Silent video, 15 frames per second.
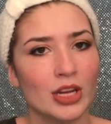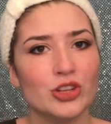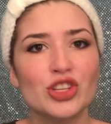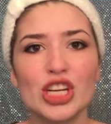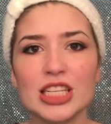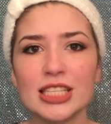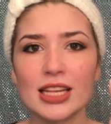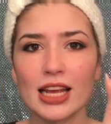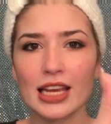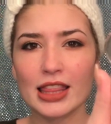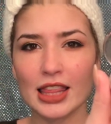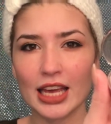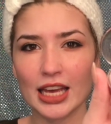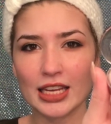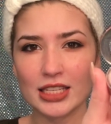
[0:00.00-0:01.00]
just like
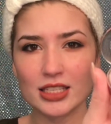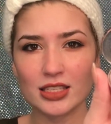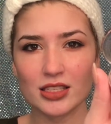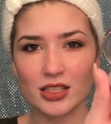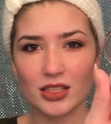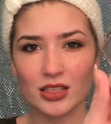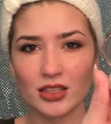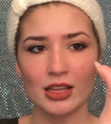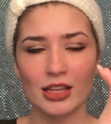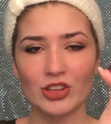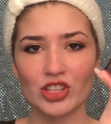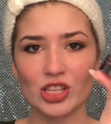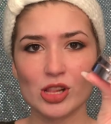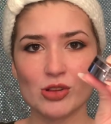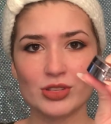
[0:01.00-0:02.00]
this, and then
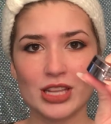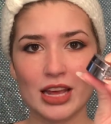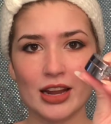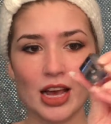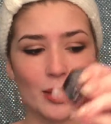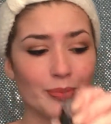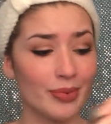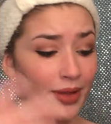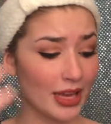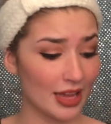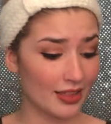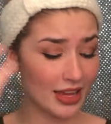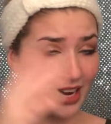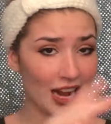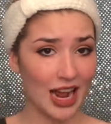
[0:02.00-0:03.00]
just close that up,
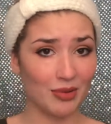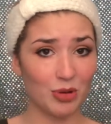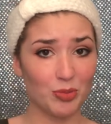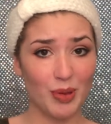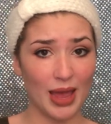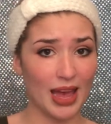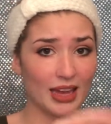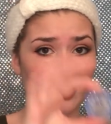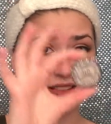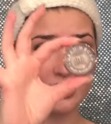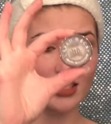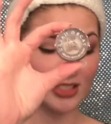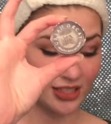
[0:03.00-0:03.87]
and then I will pack this